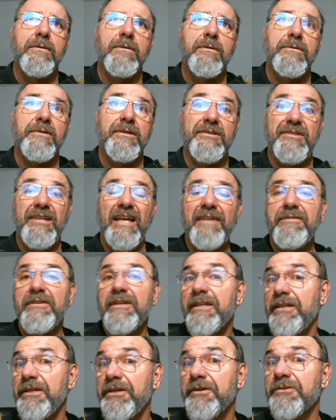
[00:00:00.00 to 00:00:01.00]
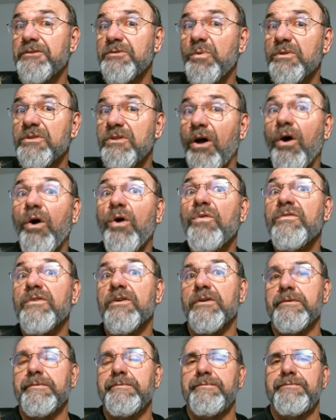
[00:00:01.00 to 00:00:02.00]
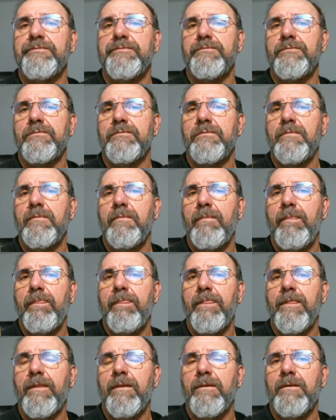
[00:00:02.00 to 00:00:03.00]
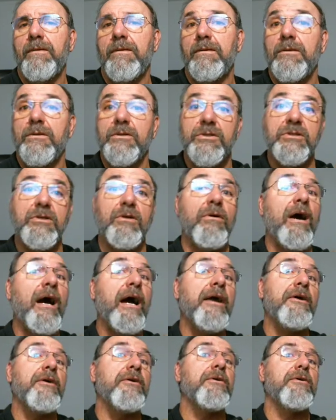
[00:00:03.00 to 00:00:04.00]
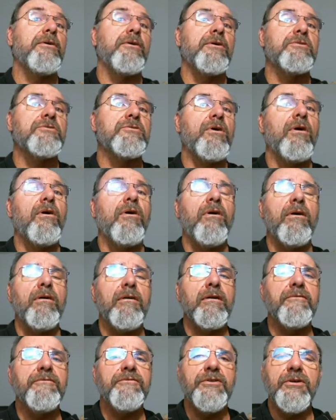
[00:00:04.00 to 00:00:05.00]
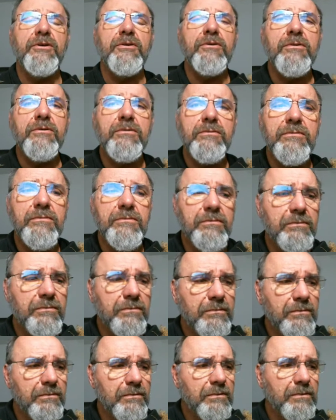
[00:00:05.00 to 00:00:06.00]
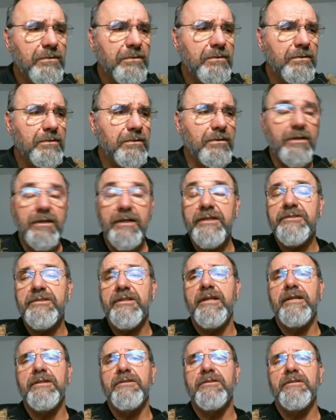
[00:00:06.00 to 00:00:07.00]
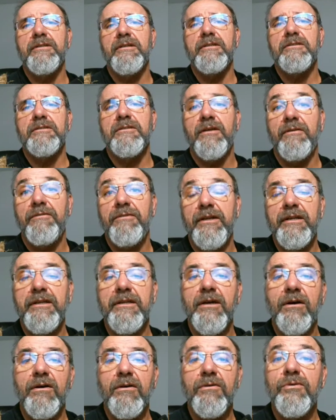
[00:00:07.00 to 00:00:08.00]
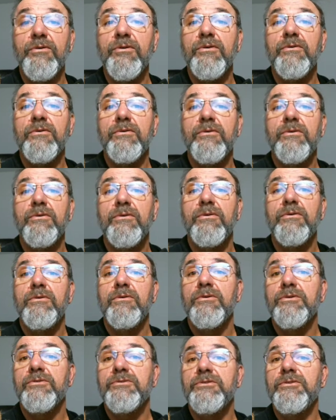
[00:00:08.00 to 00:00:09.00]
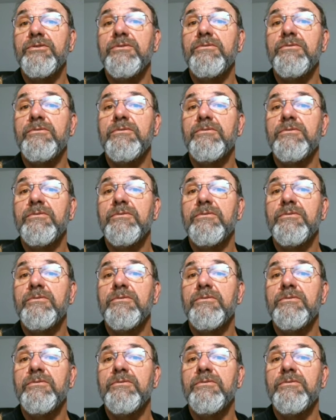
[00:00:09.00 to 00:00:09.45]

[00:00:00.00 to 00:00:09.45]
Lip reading: the 70 years was over. So I urge all of you who are listening to this video to